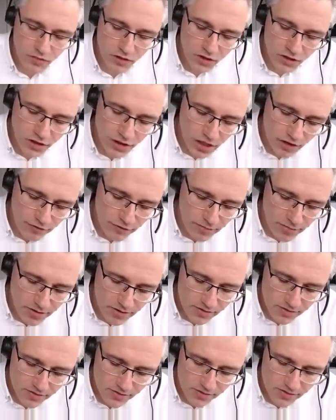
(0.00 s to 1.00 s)

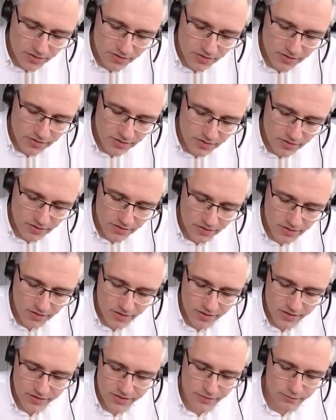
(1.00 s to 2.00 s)
Governments,
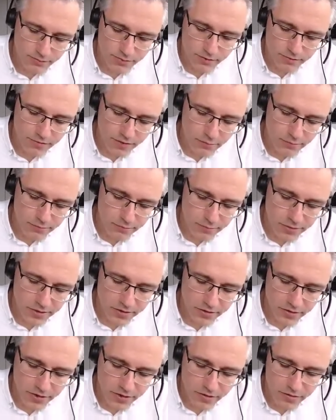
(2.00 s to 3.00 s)
as you will very well
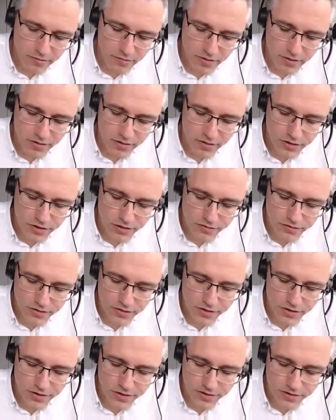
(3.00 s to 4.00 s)
know,
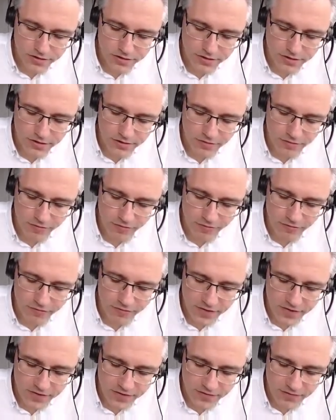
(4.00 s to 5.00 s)
conduct
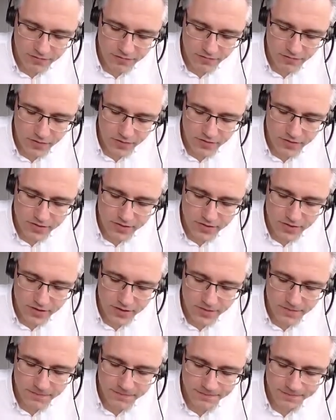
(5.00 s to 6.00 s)
fiscal
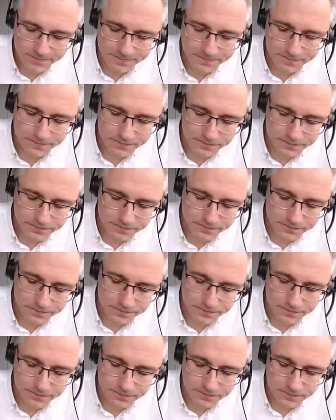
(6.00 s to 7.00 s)
policy
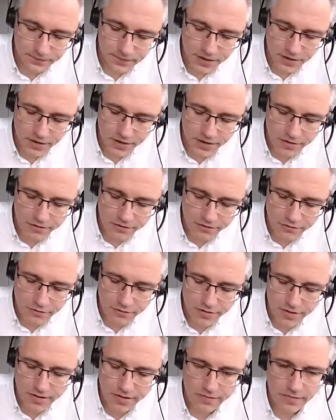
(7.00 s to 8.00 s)
in a
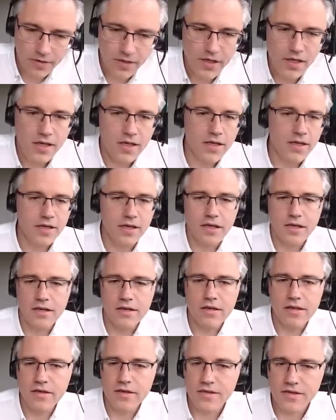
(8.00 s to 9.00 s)
country,
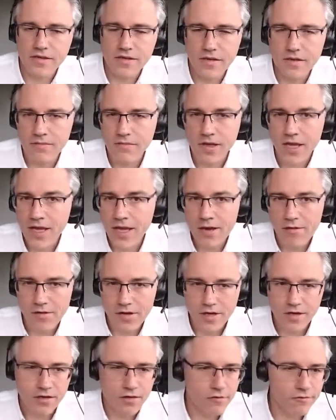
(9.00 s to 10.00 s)
in some
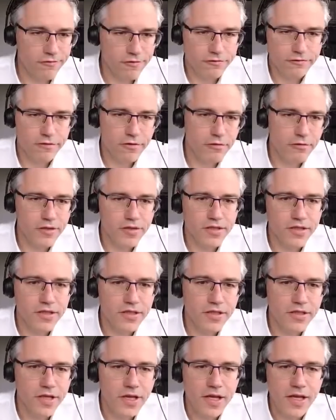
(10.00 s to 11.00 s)
area of
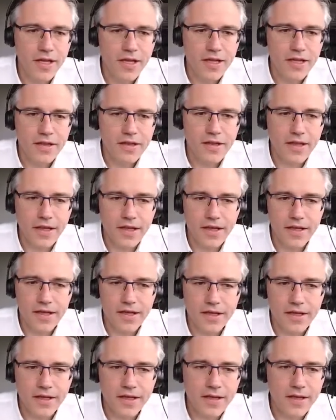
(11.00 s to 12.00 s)
authority.
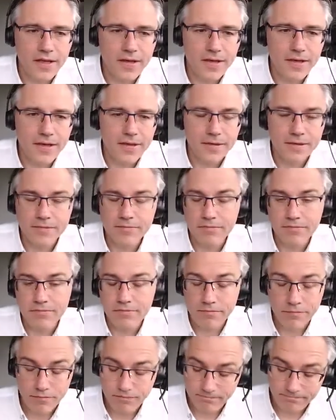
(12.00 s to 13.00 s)
They
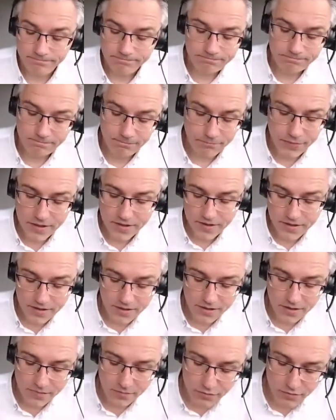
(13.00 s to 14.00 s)

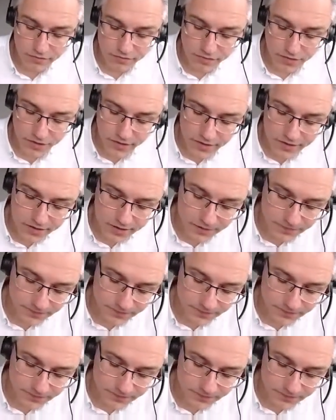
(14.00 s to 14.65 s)
basically provide